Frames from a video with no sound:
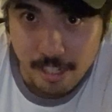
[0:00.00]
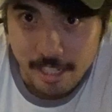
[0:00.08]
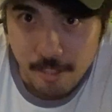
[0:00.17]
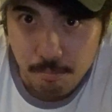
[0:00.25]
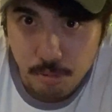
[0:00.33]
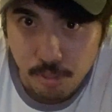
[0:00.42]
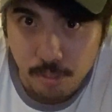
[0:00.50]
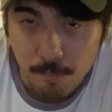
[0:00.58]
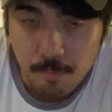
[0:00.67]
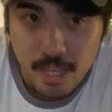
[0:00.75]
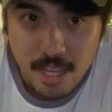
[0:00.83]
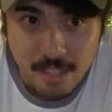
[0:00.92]
clean pull.
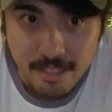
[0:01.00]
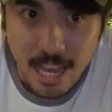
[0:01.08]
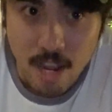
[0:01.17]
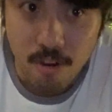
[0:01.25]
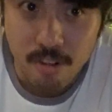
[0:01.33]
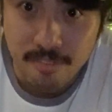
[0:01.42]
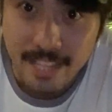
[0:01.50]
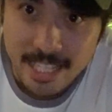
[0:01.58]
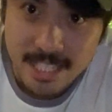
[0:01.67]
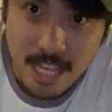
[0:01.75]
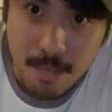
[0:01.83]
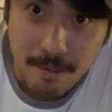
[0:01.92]
Now,
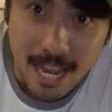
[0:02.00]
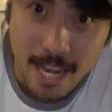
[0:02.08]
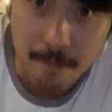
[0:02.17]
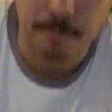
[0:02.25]
next up, high